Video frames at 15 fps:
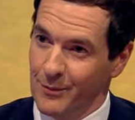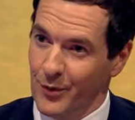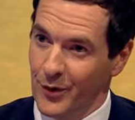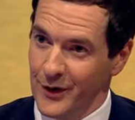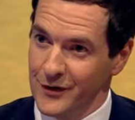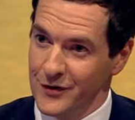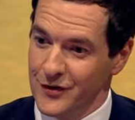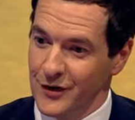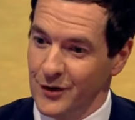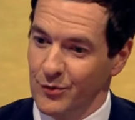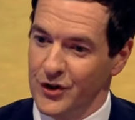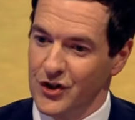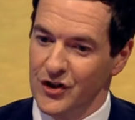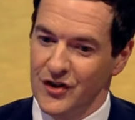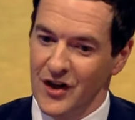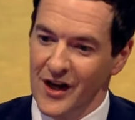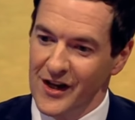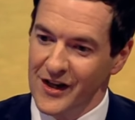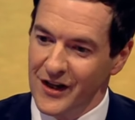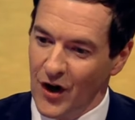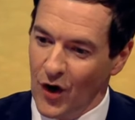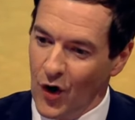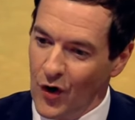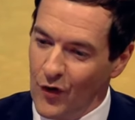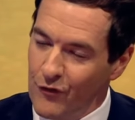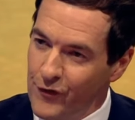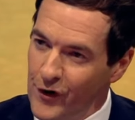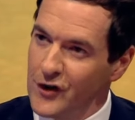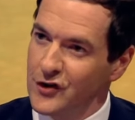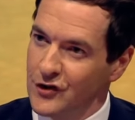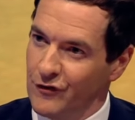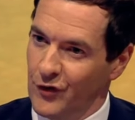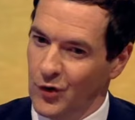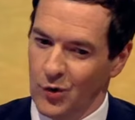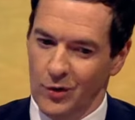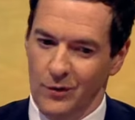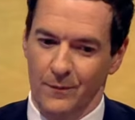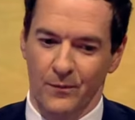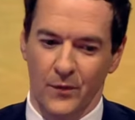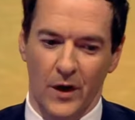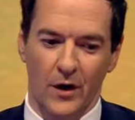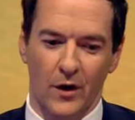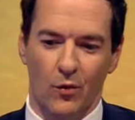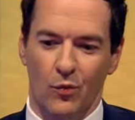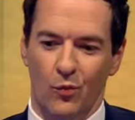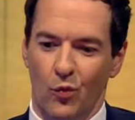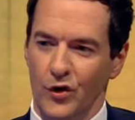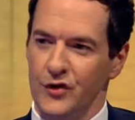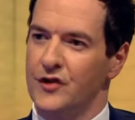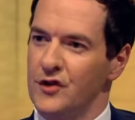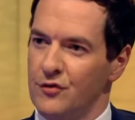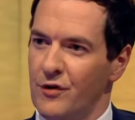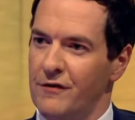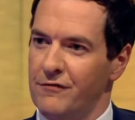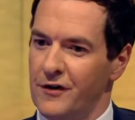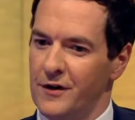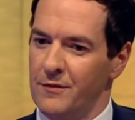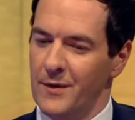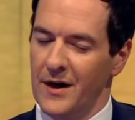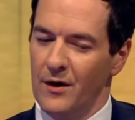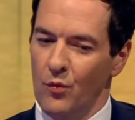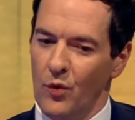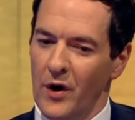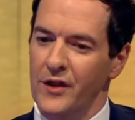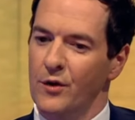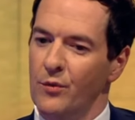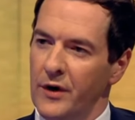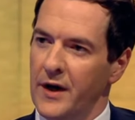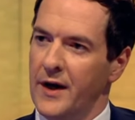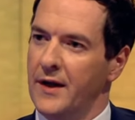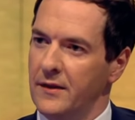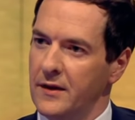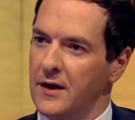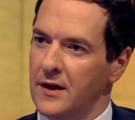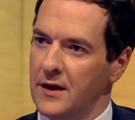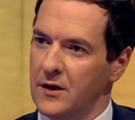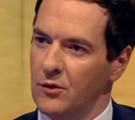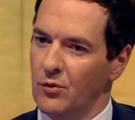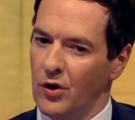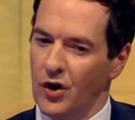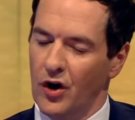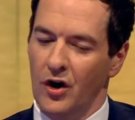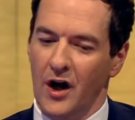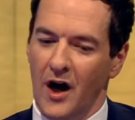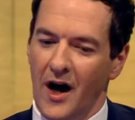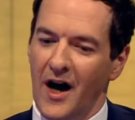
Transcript: point still, which is, you know, first of all, what's this referendum about? Whether we're in the EU or not.